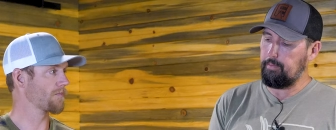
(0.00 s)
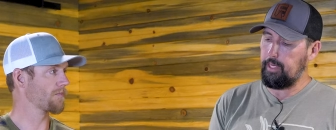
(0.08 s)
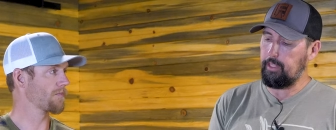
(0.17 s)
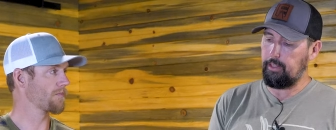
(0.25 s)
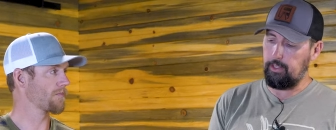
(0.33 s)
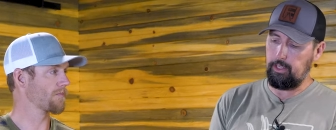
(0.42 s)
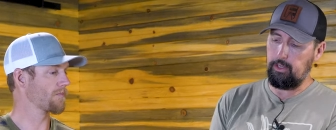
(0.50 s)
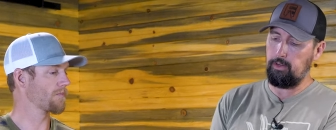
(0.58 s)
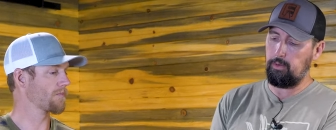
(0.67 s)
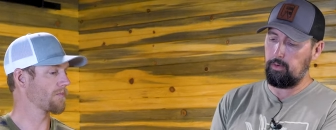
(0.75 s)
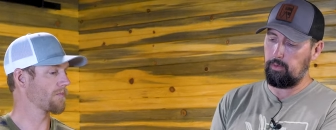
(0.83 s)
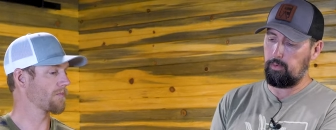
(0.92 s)
Speaker 1: it, the
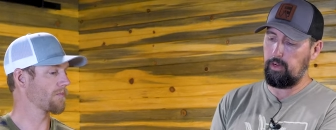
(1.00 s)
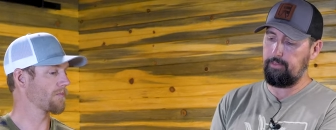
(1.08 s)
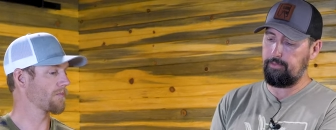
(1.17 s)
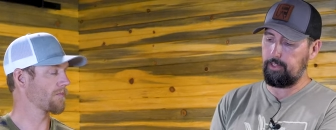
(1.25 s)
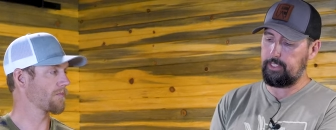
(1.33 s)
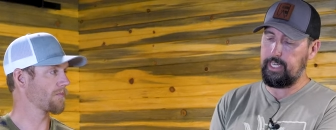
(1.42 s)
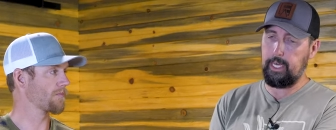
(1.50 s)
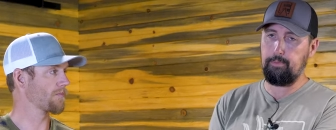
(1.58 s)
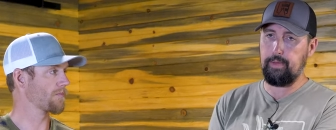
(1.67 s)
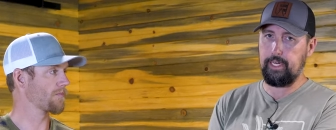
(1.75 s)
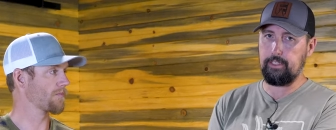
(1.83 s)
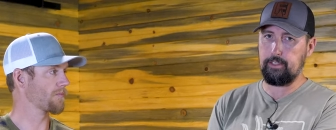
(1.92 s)
unit will run for 10
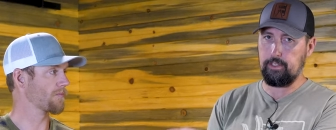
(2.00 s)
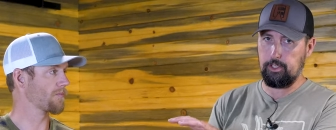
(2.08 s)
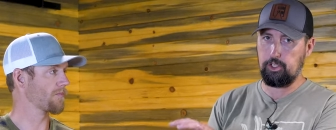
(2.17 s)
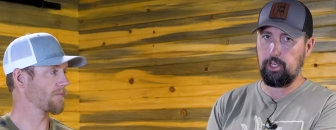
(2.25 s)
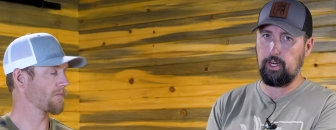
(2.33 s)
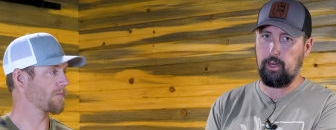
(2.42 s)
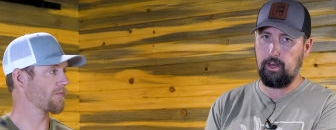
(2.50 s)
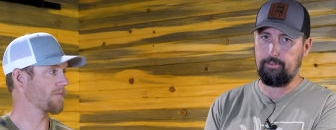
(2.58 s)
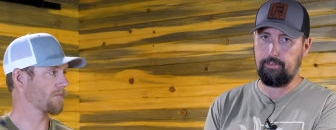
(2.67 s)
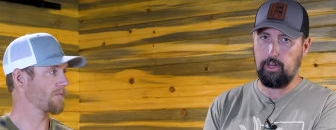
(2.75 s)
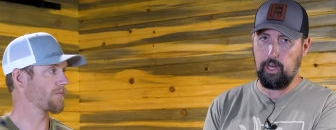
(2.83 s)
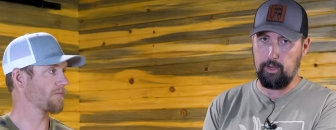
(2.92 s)
minutes and then shut
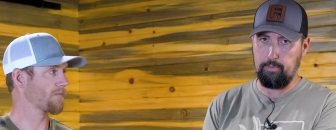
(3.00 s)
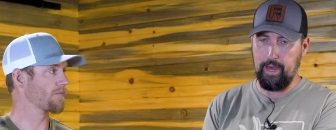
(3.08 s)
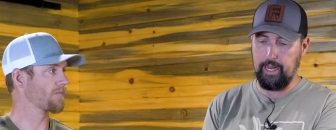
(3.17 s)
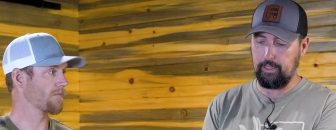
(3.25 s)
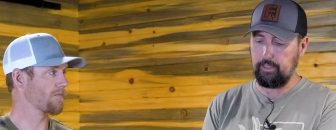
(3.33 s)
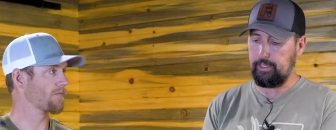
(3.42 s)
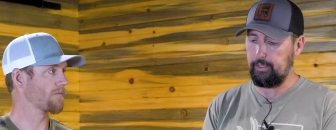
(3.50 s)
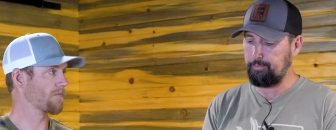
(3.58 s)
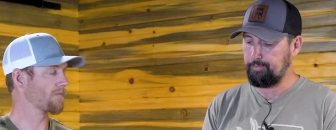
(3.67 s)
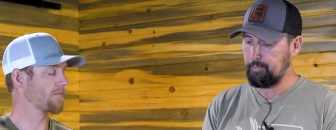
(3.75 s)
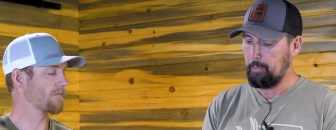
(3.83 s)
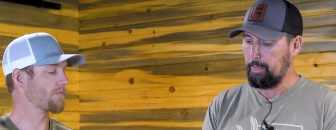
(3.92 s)
off automatically.
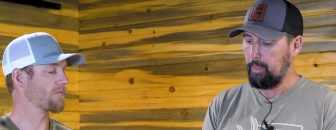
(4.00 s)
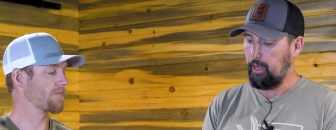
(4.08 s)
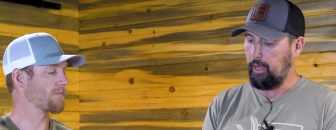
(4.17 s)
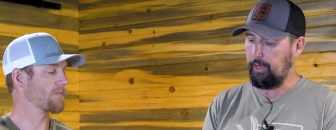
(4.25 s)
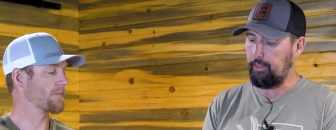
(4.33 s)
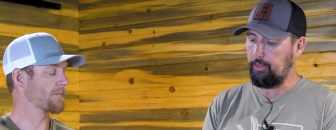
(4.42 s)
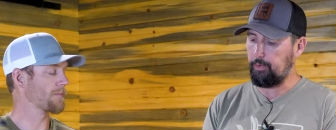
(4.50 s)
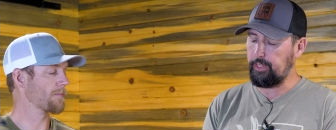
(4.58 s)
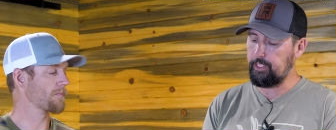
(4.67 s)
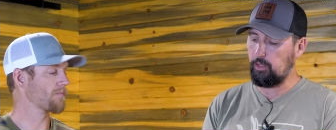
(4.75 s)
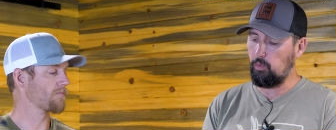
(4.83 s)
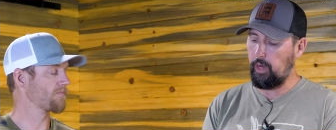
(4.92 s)
And the
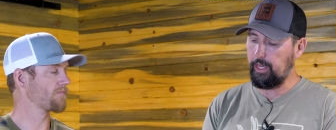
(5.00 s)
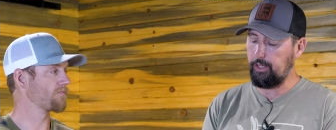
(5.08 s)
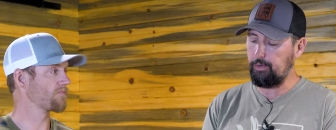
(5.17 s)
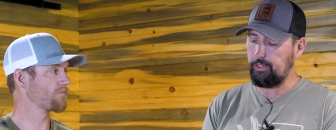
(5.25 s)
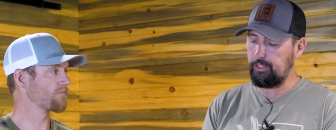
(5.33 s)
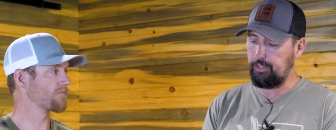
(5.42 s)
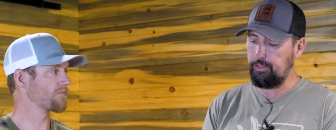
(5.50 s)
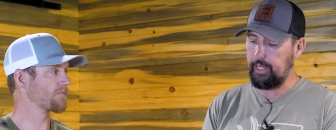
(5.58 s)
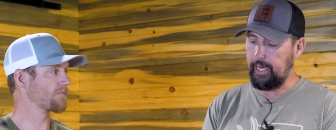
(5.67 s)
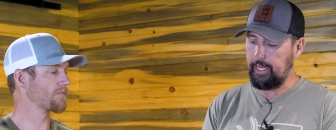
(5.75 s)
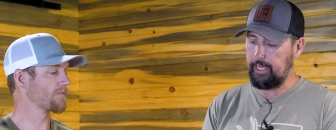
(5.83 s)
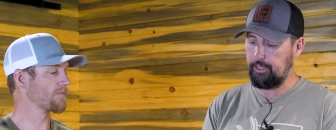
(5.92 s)
reason why you would do
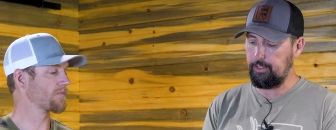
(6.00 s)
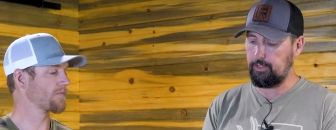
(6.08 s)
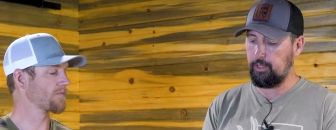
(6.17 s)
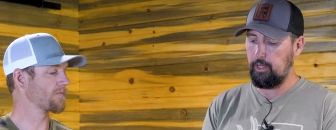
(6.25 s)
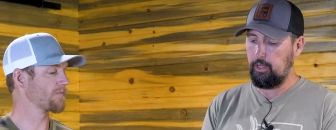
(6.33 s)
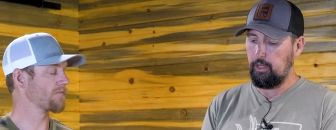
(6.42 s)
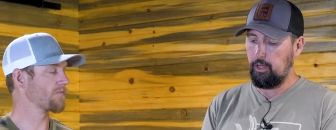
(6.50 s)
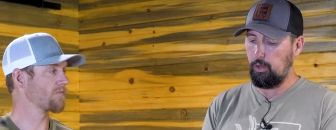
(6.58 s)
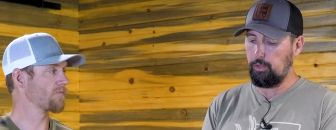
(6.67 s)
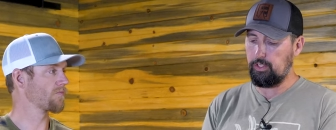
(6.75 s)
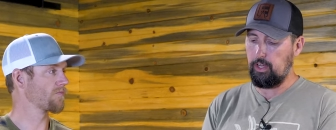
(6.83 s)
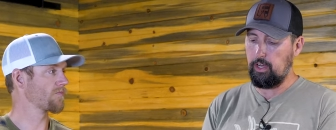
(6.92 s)
that is
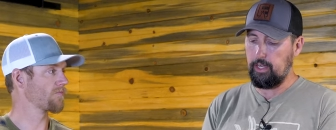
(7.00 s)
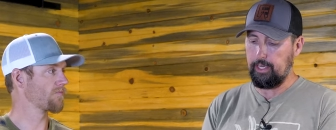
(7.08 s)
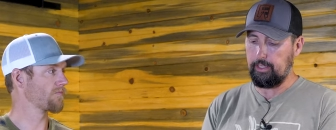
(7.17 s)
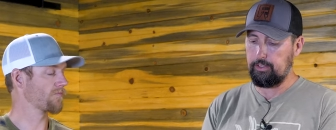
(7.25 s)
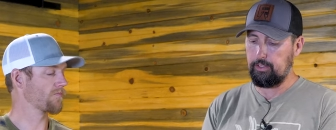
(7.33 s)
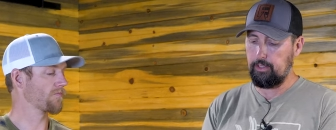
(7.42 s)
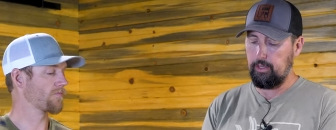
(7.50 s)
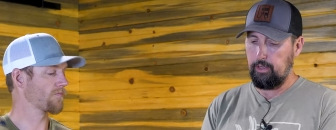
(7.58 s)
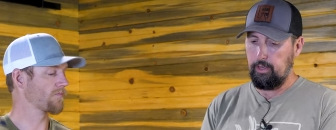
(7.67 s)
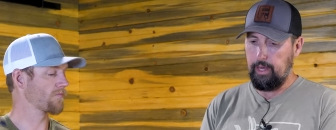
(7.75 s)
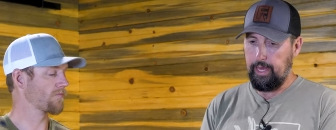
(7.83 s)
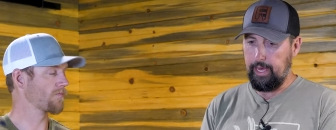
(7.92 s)
Ozonics
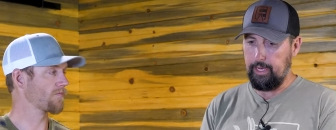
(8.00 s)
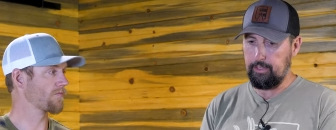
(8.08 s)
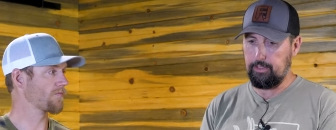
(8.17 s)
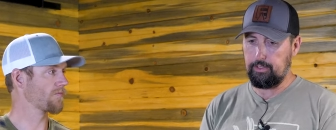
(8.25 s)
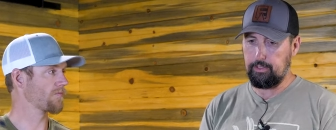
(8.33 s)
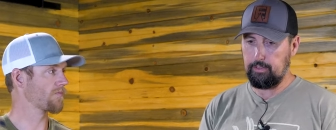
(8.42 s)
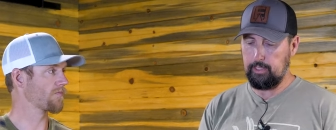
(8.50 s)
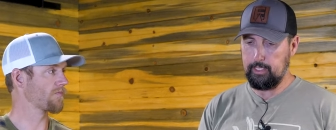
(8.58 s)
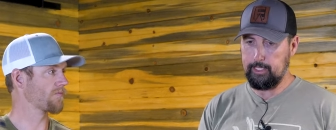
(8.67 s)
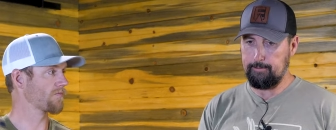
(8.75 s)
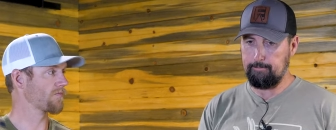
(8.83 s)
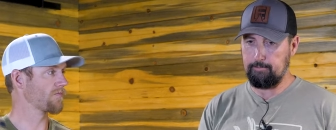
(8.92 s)
has
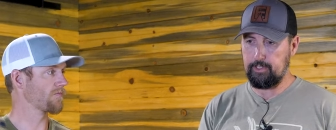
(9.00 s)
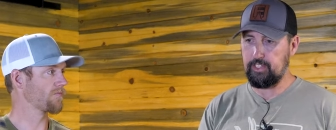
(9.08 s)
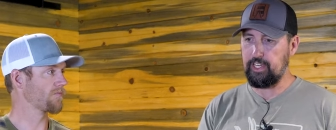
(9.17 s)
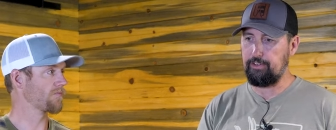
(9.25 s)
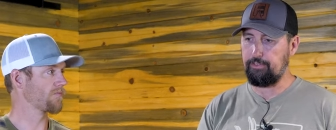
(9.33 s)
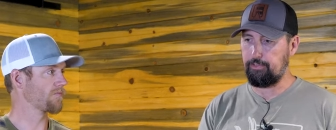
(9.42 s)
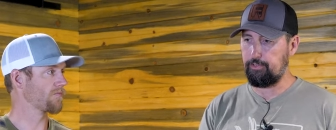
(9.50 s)
um, scent